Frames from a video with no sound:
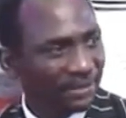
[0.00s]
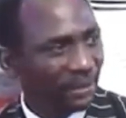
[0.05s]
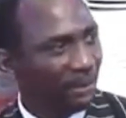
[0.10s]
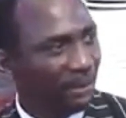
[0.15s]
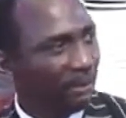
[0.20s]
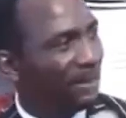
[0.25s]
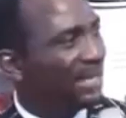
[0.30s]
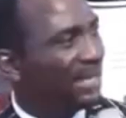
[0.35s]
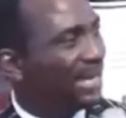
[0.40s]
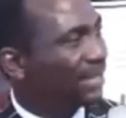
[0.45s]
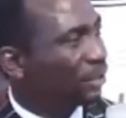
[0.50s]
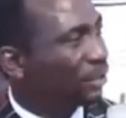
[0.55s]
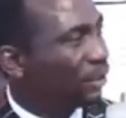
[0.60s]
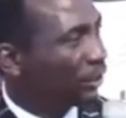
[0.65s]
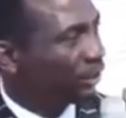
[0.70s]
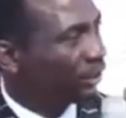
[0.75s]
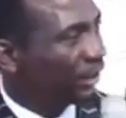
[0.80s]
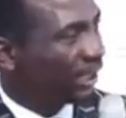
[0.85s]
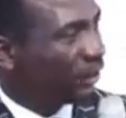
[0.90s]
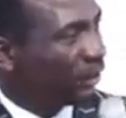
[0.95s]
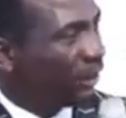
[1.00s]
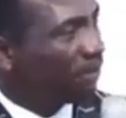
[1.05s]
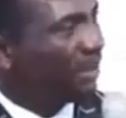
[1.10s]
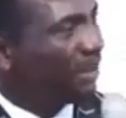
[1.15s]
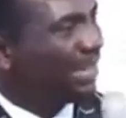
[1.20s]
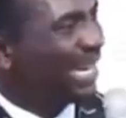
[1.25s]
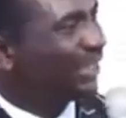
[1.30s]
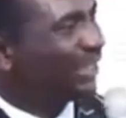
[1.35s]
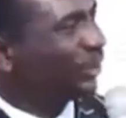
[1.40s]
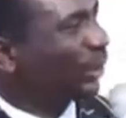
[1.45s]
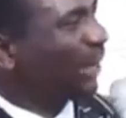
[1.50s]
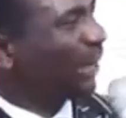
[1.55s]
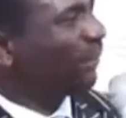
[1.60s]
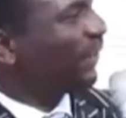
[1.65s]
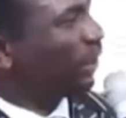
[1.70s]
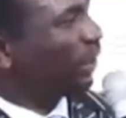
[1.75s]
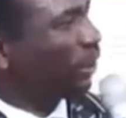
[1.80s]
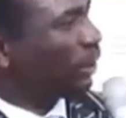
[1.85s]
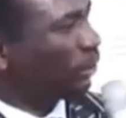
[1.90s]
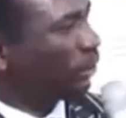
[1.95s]
Don't be that usher. Don't be that
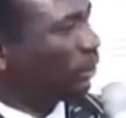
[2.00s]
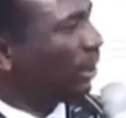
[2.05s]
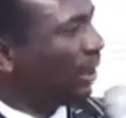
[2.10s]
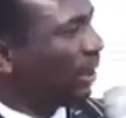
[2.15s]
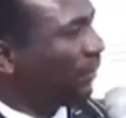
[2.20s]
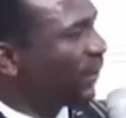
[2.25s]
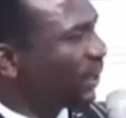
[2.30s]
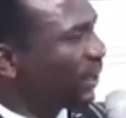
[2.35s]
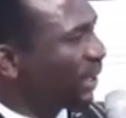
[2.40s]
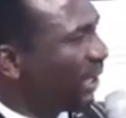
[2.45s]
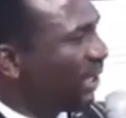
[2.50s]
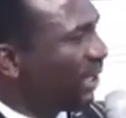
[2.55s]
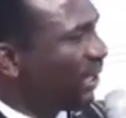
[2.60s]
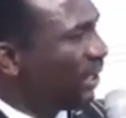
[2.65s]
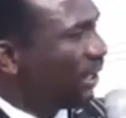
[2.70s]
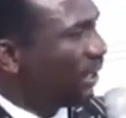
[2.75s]
traffic control officer.